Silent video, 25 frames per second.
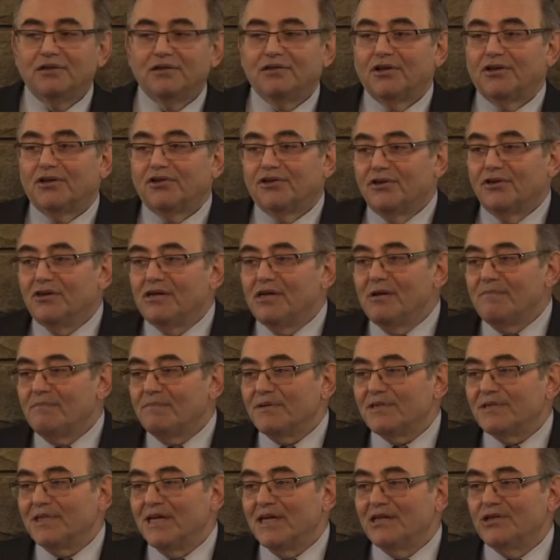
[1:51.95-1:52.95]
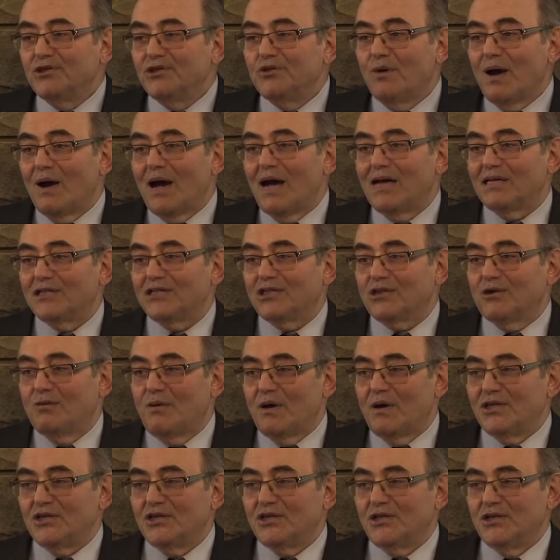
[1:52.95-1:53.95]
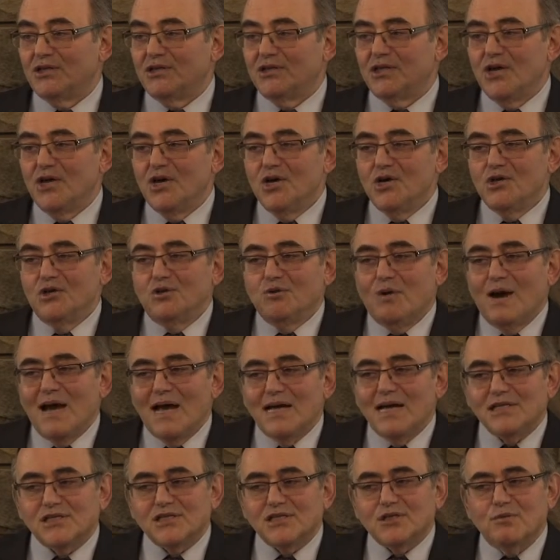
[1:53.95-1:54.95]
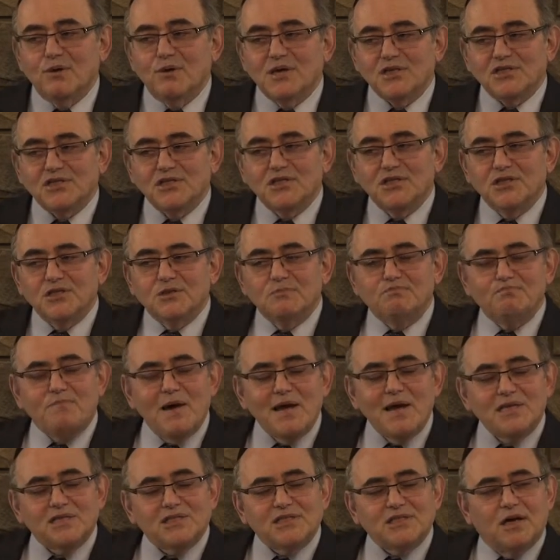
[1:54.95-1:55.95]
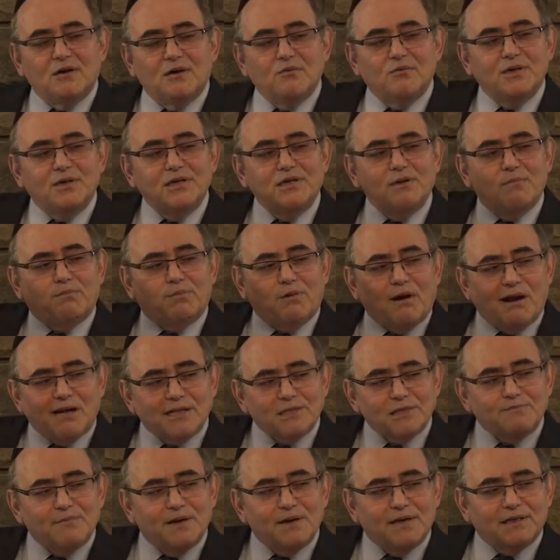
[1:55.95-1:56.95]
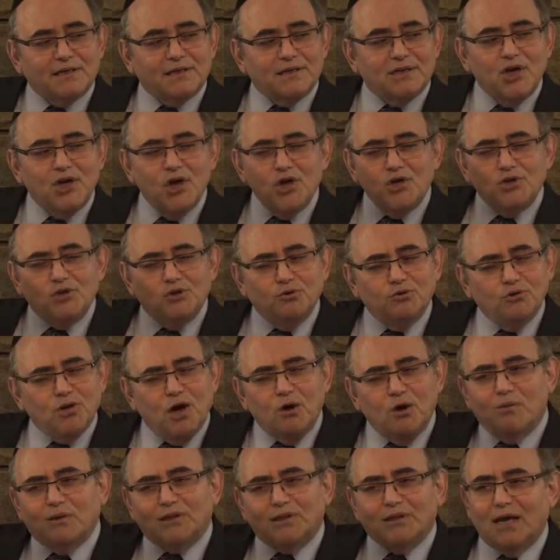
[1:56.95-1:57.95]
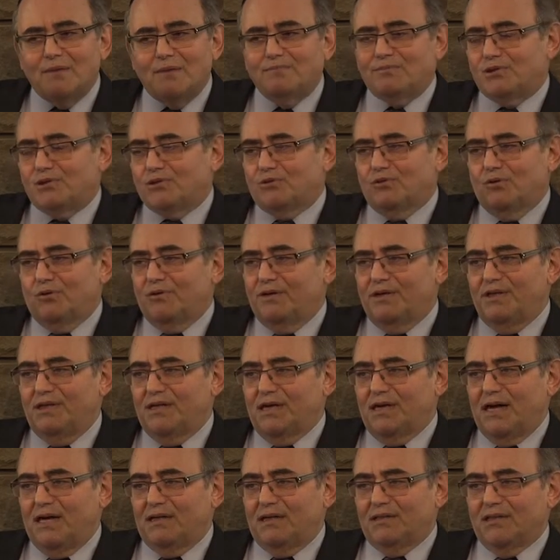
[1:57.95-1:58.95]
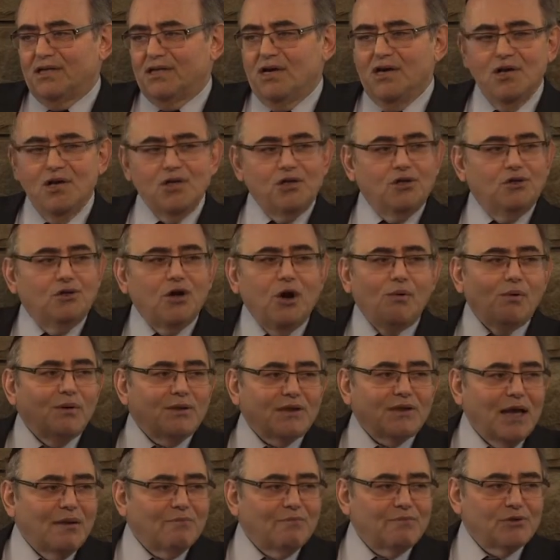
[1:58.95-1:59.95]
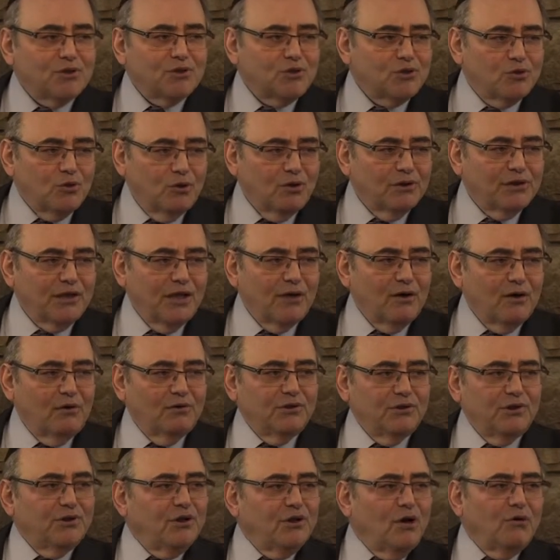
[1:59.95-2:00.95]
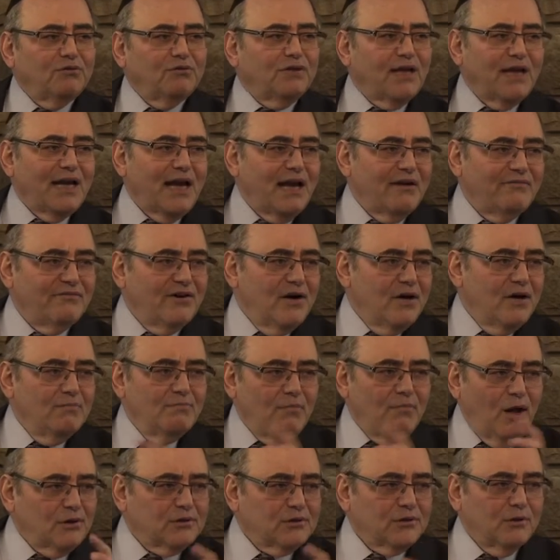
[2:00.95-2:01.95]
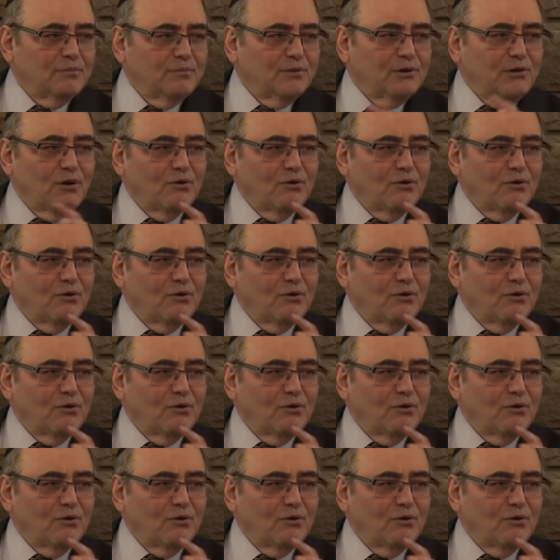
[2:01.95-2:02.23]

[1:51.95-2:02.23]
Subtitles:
The 30% you ask questions. You ask questions based on when you prospected, you know what type of store he has. You know what type of store they own. You know they have multiple